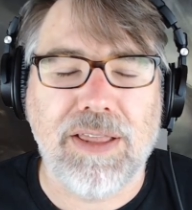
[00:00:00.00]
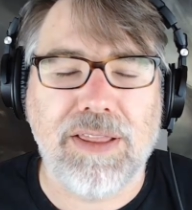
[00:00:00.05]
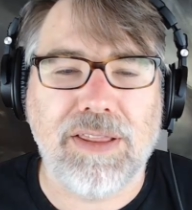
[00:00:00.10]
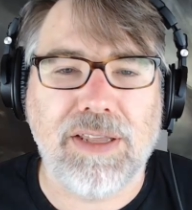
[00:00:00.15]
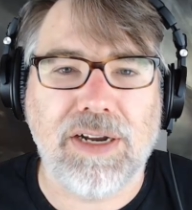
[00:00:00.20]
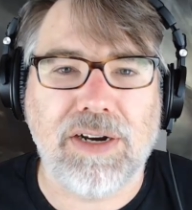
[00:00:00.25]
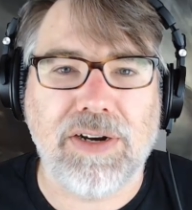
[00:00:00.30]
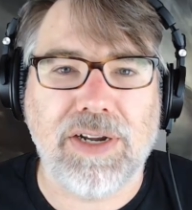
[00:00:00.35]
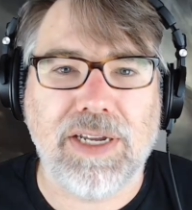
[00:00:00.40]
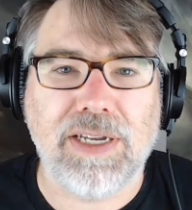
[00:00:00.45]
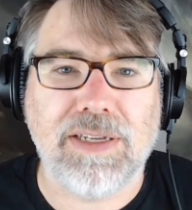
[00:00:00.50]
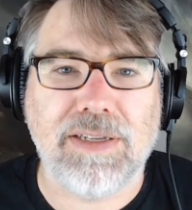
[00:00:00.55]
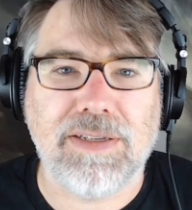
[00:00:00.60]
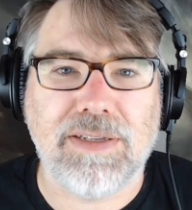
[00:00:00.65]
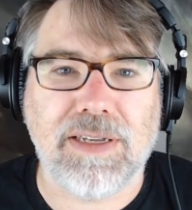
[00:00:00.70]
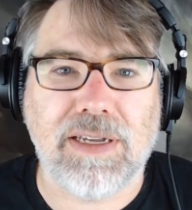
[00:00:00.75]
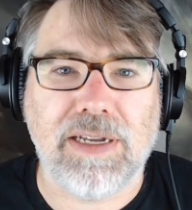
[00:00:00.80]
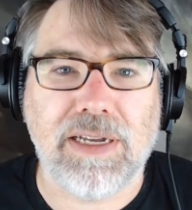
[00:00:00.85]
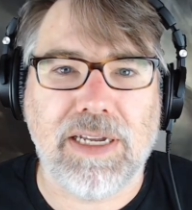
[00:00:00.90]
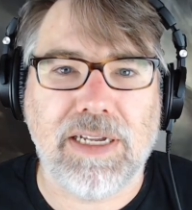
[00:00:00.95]
there
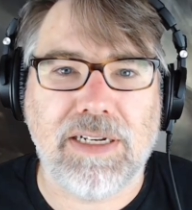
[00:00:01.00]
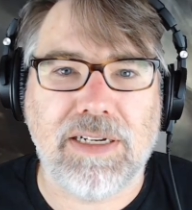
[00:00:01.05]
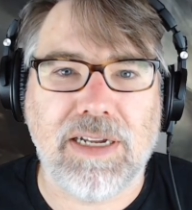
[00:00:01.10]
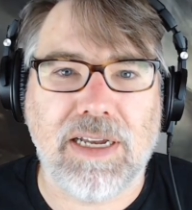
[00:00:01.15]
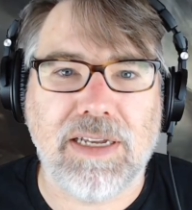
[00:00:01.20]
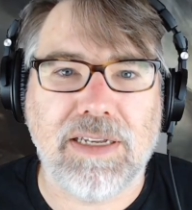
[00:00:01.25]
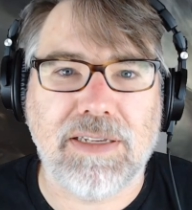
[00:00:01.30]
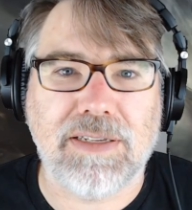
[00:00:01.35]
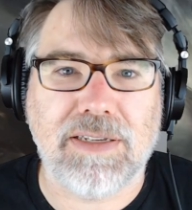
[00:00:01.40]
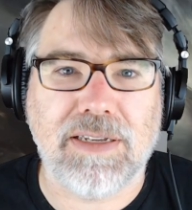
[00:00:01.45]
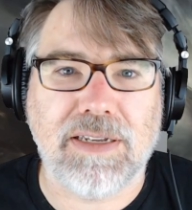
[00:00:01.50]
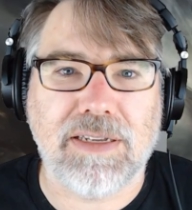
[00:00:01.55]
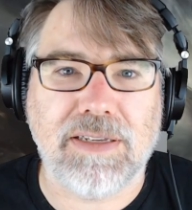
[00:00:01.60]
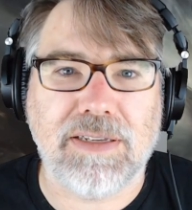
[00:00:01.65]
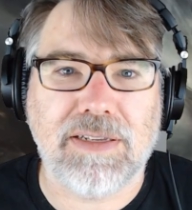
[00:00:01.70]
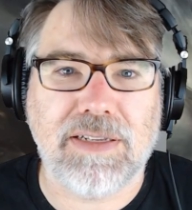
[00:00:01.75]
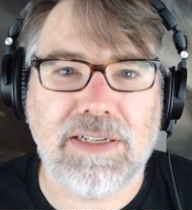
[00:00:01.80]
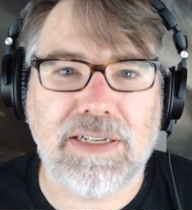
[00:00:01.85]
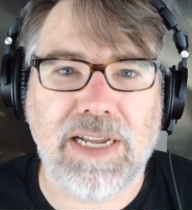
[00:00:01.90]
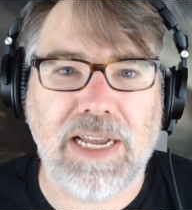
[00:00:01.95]
is it does
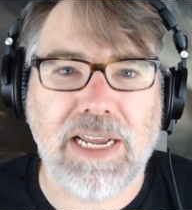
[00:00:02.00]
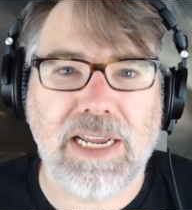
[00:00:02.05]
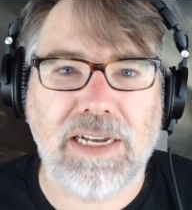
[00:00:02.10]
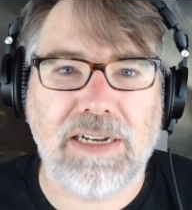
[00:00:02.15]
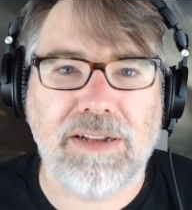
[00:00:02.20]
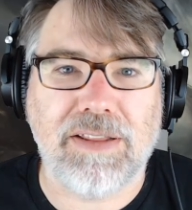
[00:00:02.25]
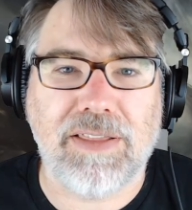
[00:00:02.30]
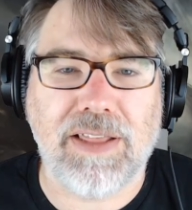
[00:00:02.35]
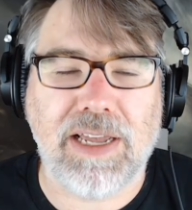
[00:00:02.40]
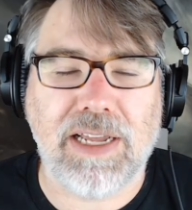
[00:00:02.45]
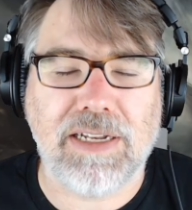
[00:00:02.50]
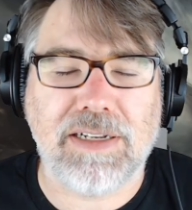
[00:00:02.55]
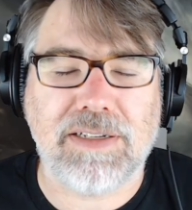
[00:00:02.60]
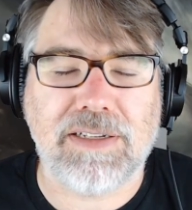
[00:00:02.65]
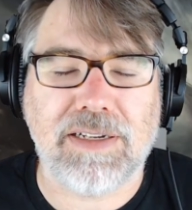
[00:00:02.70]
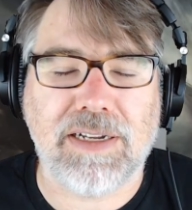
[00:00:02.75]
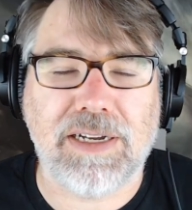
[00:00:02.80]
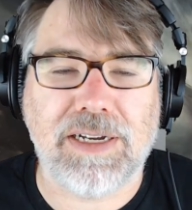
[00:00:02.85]
state that